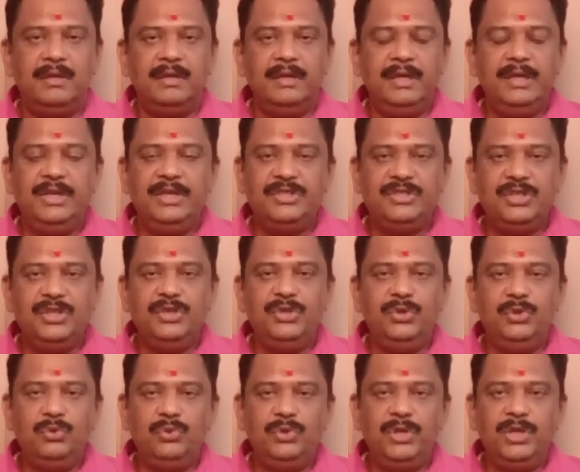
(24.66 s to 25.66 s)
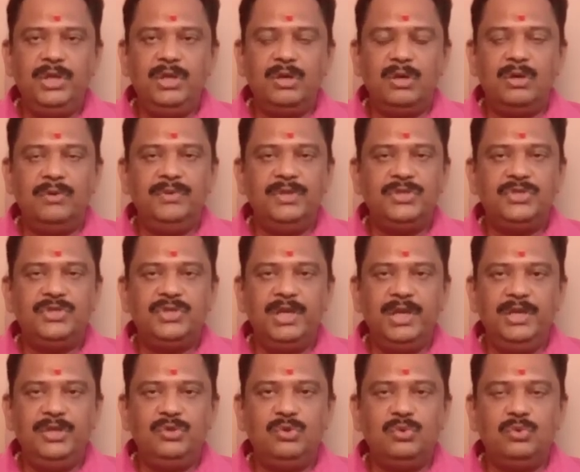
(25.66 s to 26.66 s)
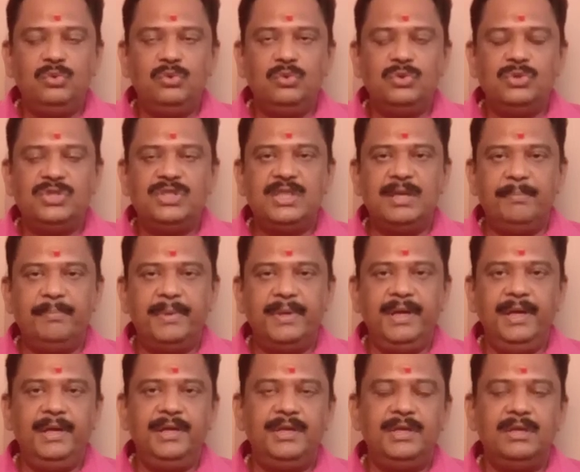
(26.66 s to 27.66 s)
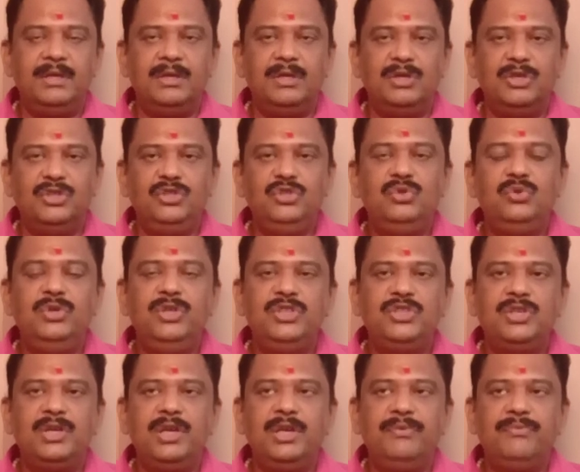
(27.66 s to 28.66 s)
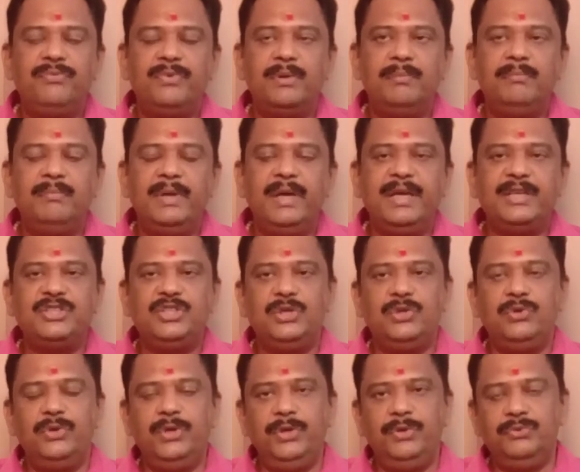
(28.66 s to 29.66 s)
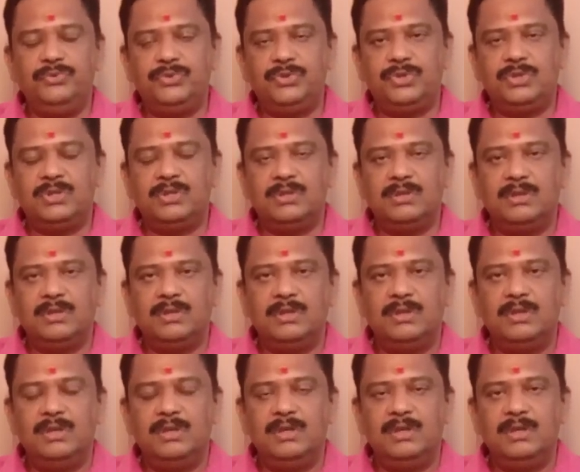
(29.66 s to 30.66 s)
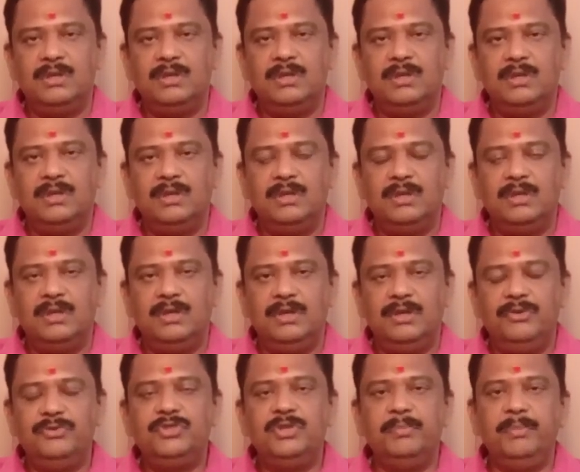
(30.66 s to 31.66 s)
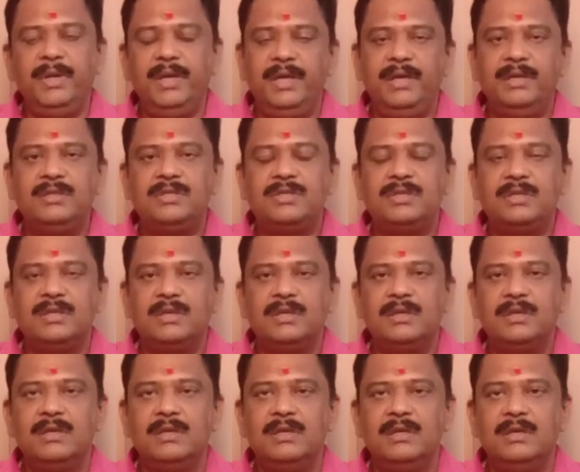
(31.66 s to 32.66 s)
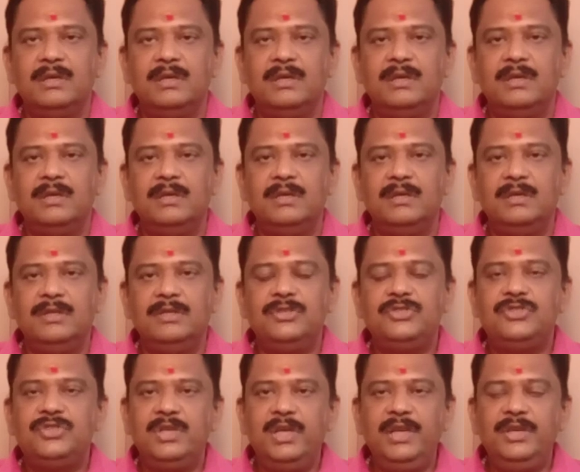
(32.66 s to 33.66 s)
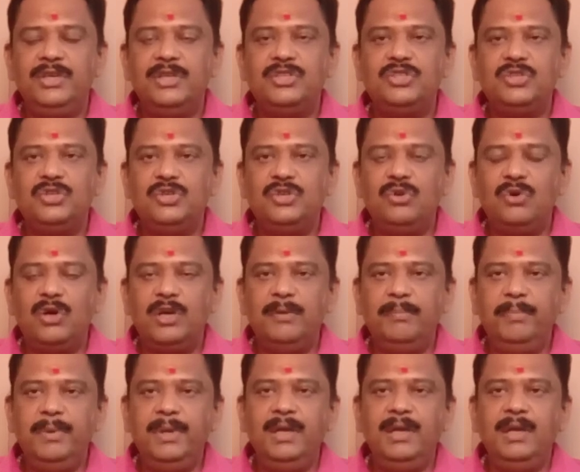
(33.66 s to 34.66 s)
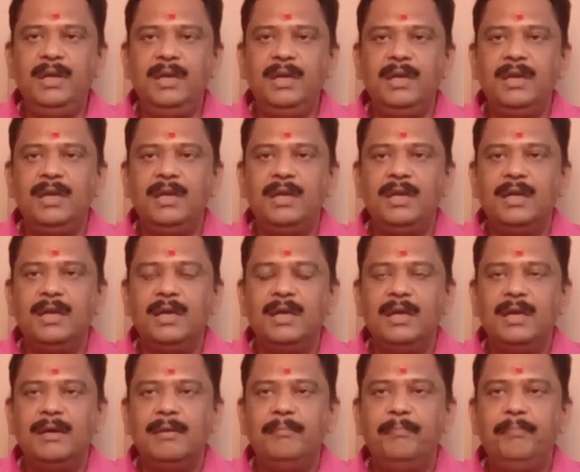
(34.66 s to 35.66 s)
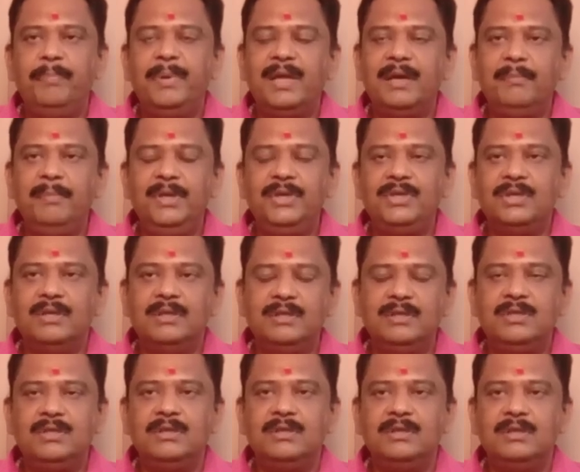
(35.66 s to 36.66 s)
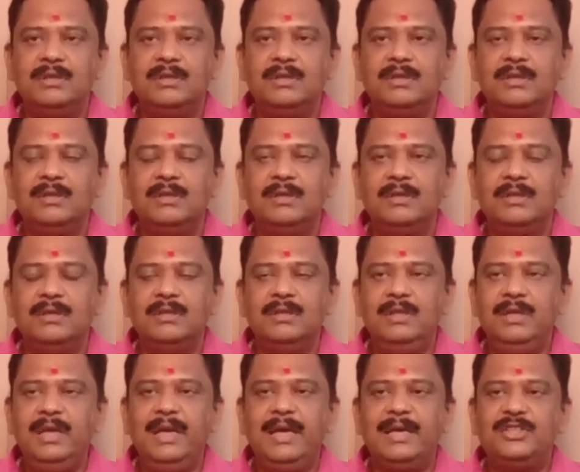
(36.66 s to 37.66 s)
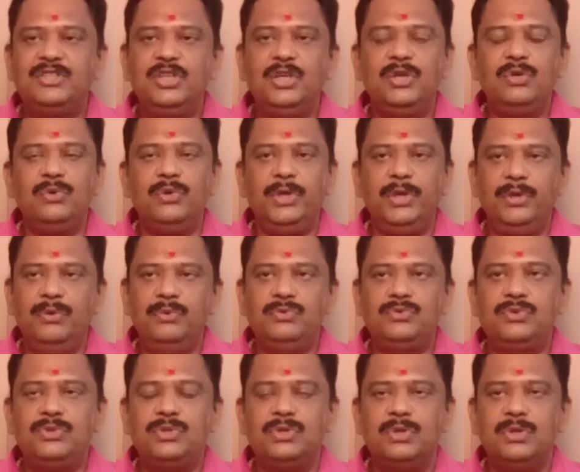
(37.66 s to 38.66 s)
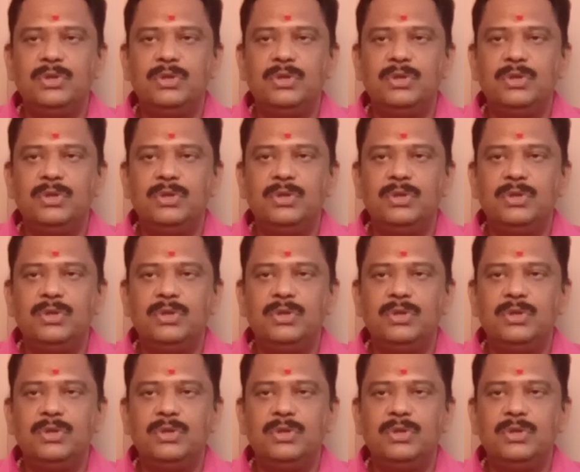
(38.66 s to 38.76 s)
it is the duty of the state to separate judiciary from executives, which means state should not be permitted the executives